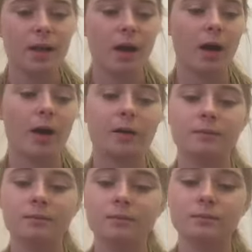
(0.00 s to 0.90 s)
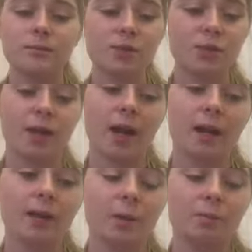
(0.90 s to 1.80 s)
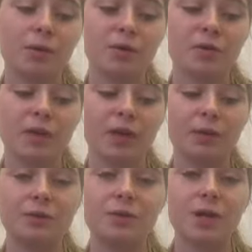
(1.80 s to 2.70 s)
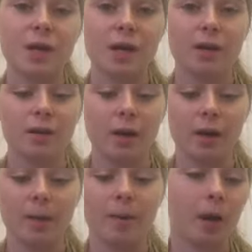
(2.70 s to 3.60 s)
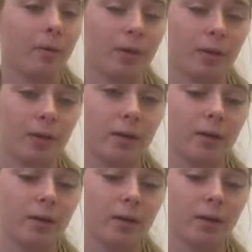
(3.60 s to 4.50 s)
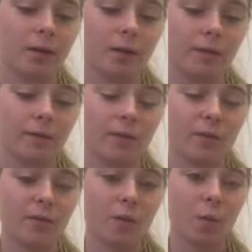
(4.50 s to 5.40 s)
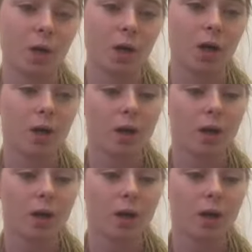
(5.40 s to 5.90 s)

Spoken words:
so that I can post videos that are popular enough for